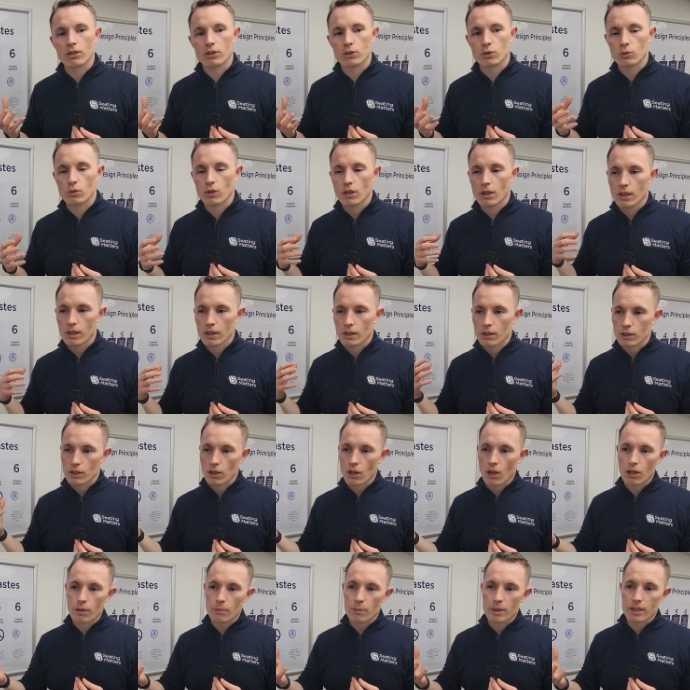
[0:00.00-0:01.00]
So
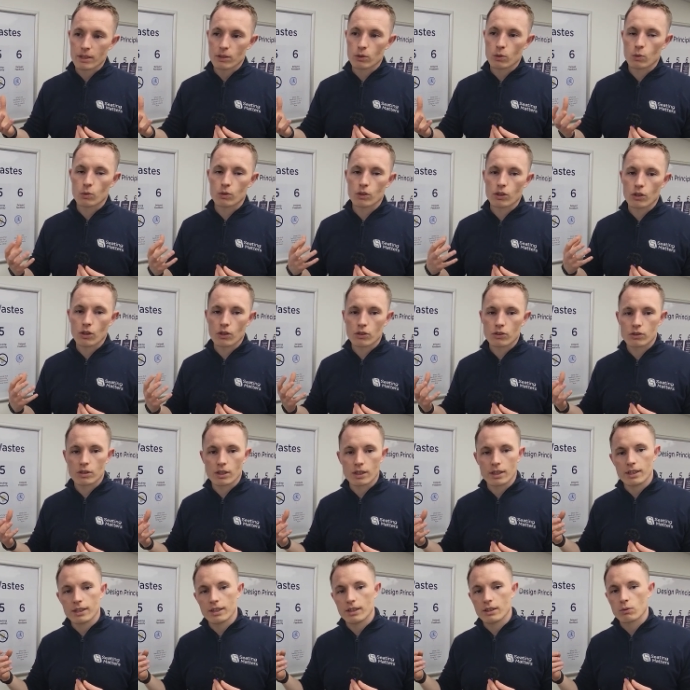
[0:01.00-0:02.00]
Gary made it known to us that
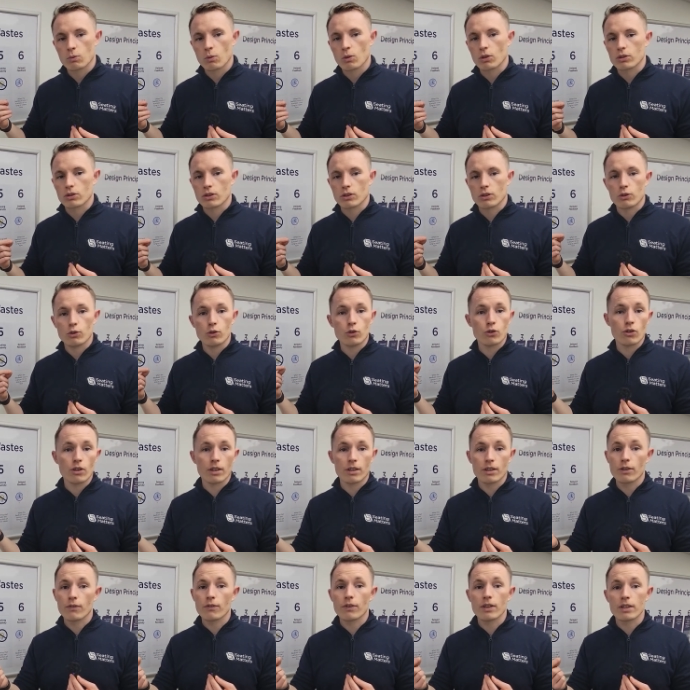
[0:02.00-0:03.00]
he's worked in user
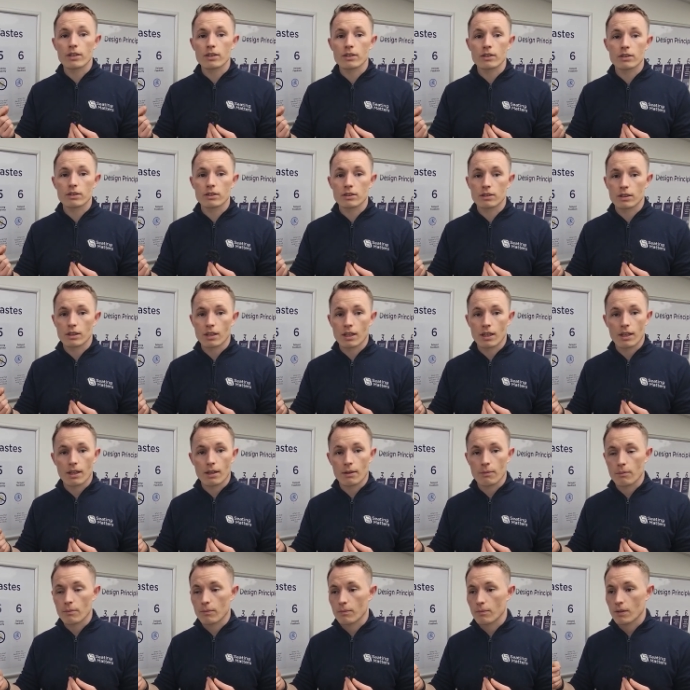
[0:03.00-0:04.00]
interfaces
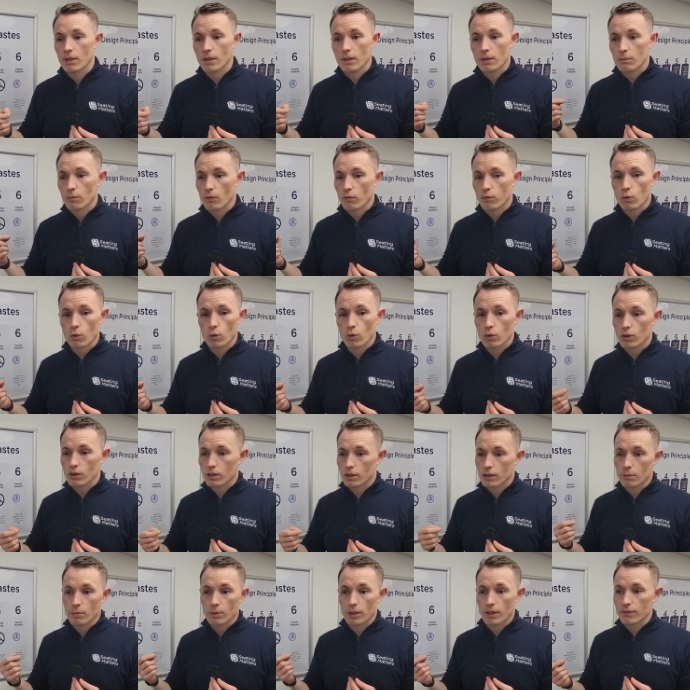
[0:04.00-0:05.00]
um, before
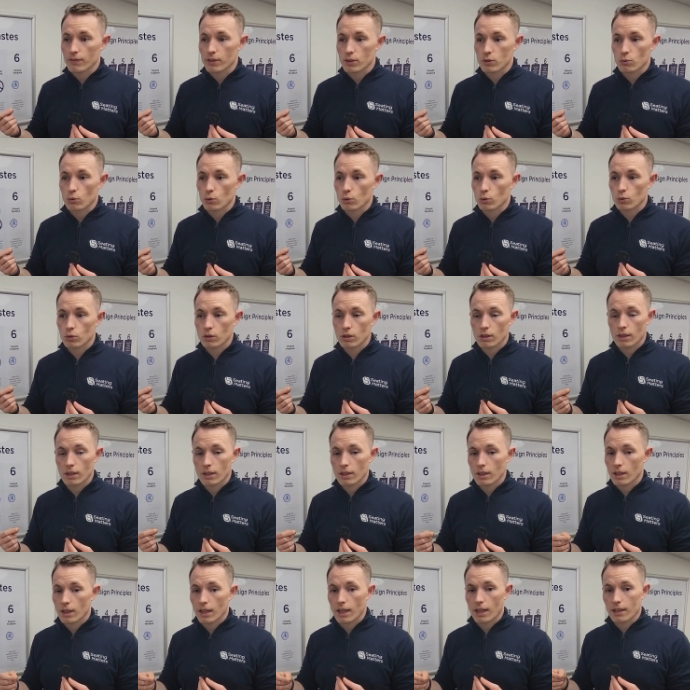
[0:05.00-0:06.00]
in a previous role,
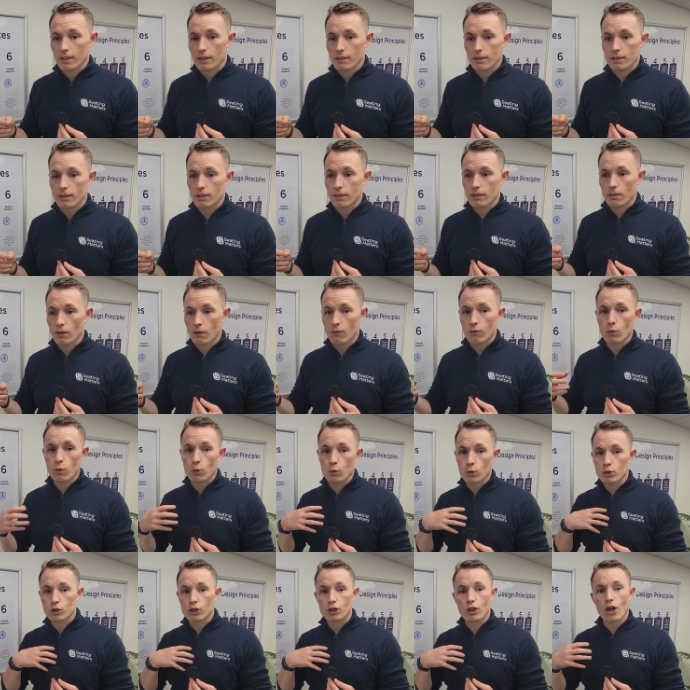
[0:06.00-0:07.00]
and of
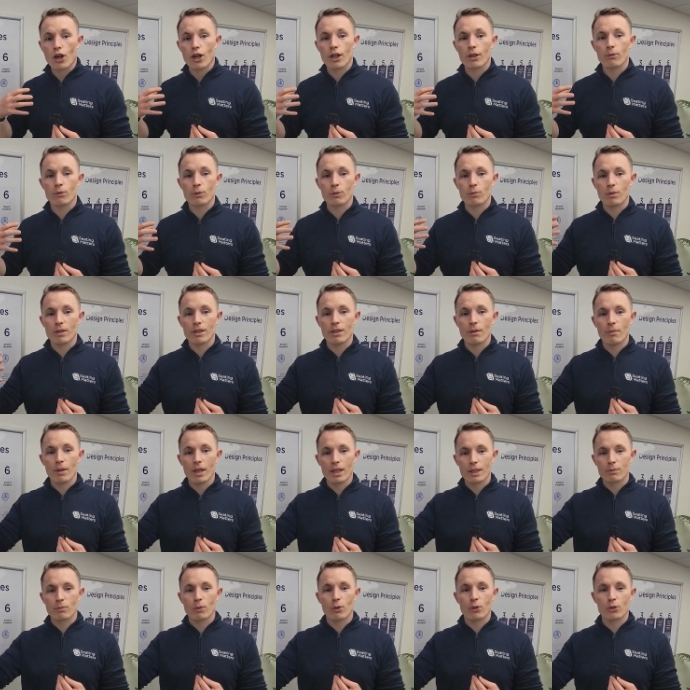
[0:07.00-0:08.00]
course Gary would be the
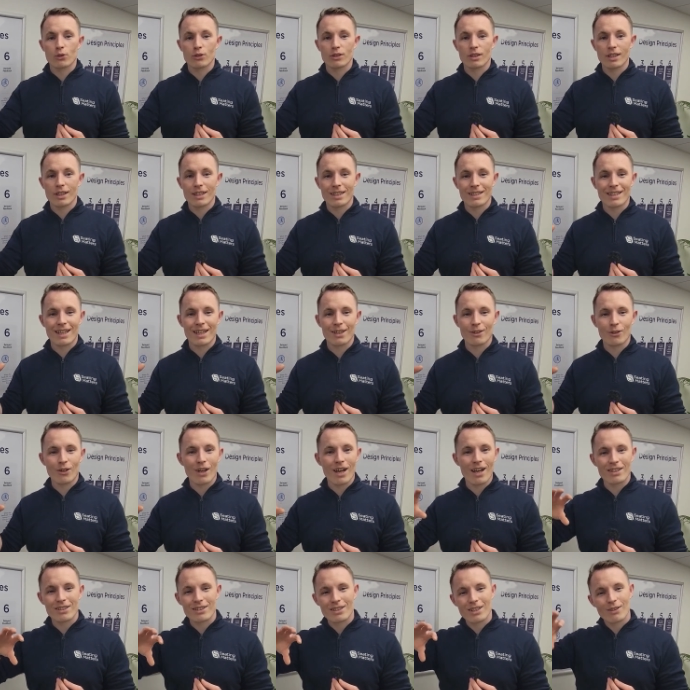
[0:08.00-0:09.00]
best person to design our
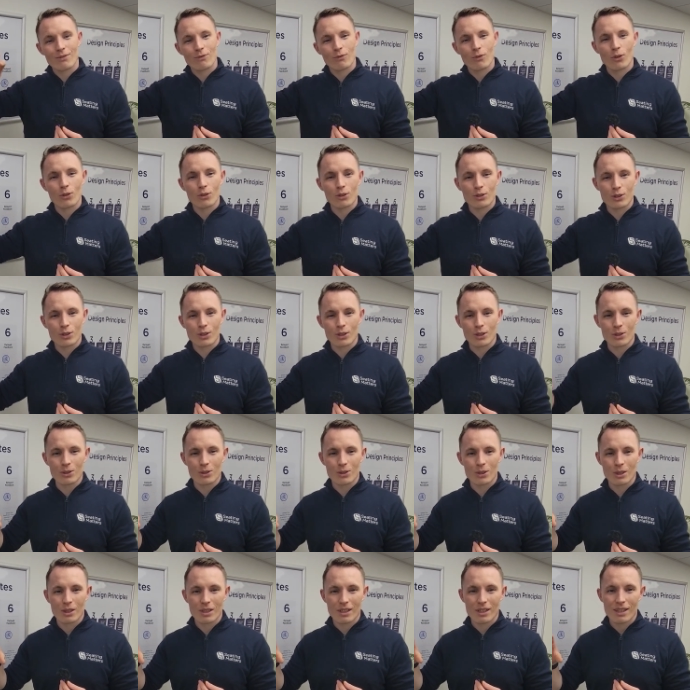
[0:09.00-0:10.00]
handset us
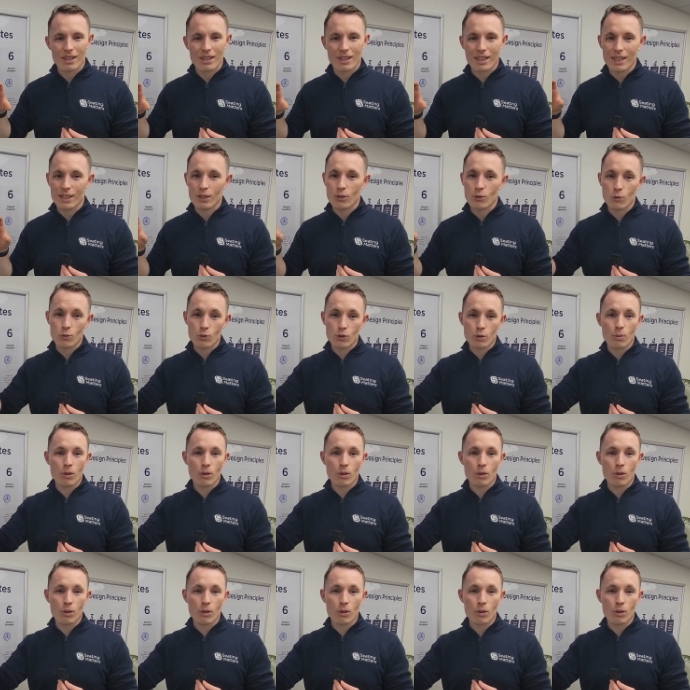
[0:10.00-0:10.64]
because he knows